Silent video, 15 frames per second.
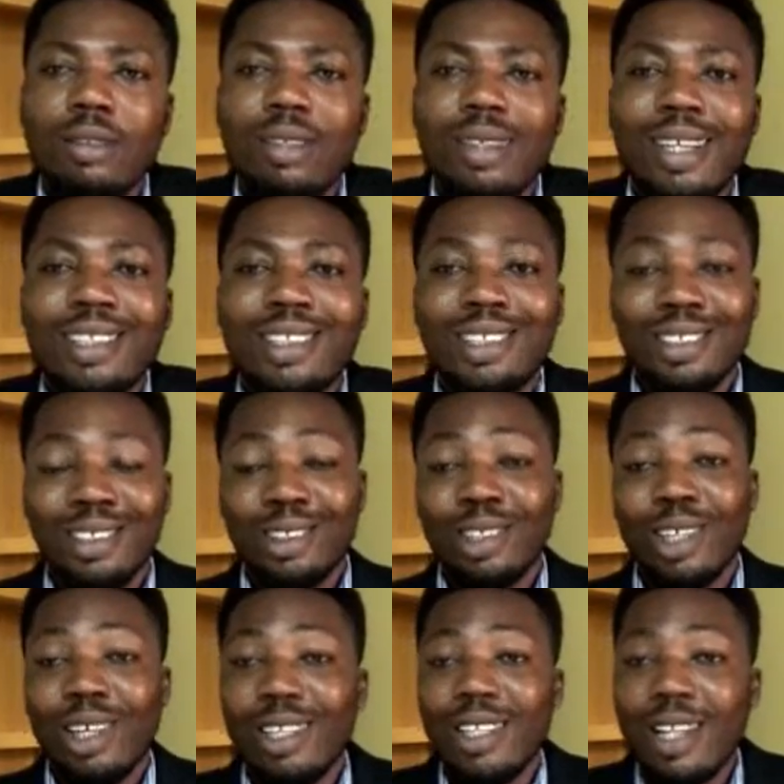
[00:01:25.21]
As
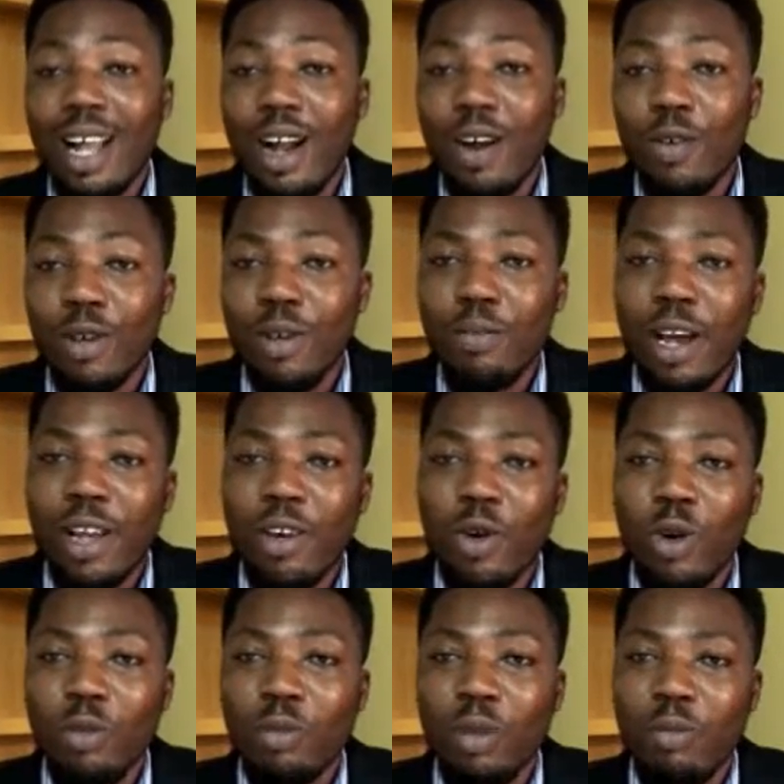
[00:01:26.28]
of now, you might
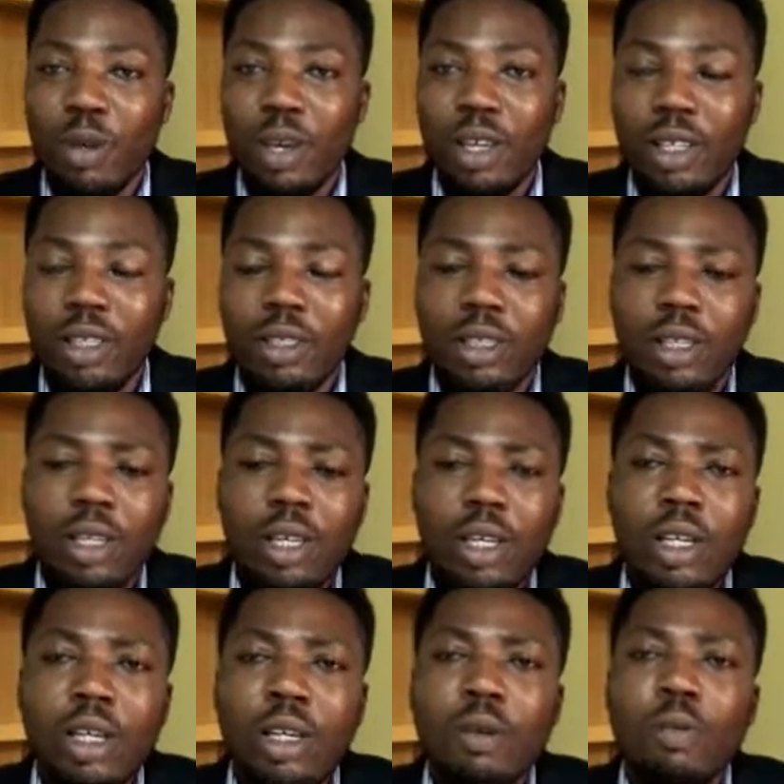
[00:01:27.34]
not be paying,
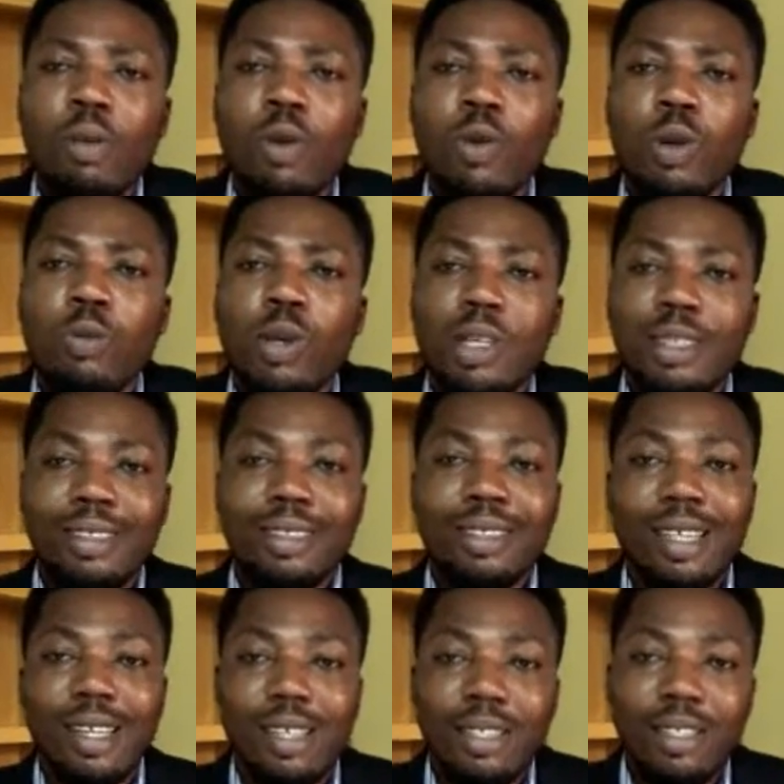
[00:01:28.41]
but with
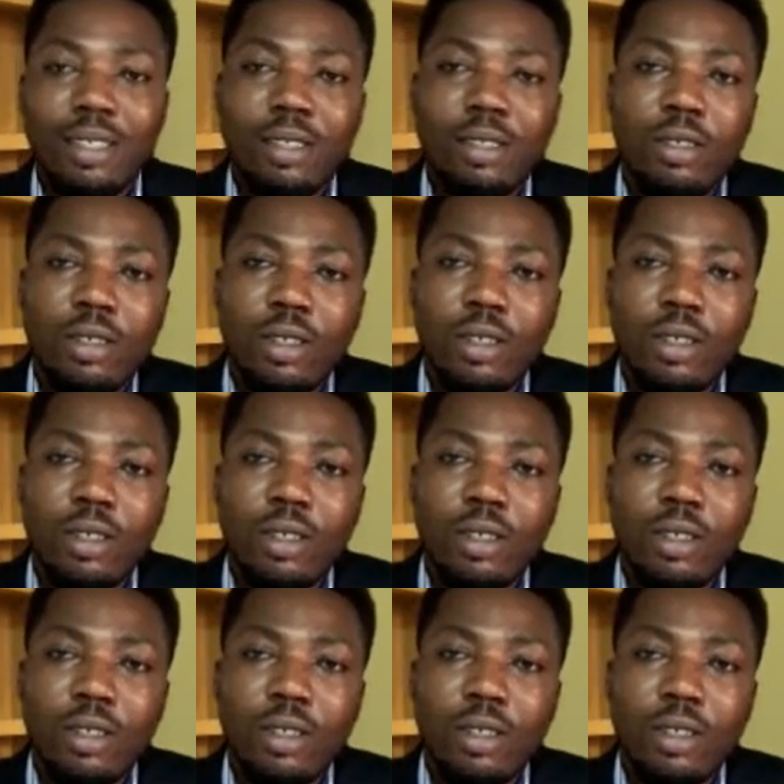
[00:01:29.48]
persistence,